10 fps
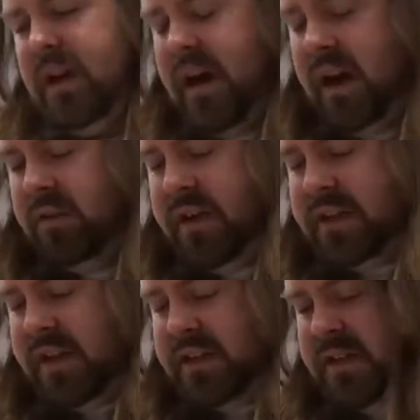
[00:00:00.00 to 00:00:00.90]
And
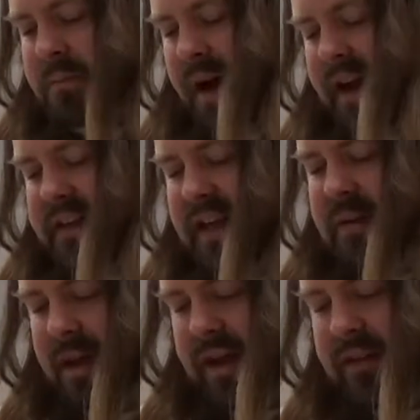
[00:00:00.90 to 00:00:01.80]
Odysseus is mind
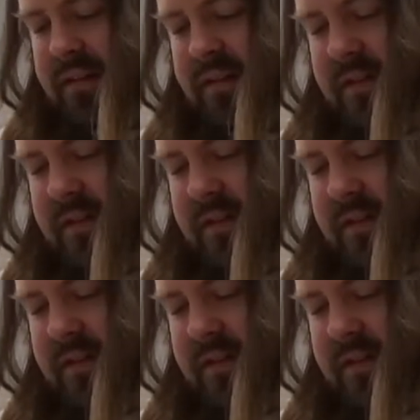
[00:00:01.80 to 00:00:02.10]
teeming,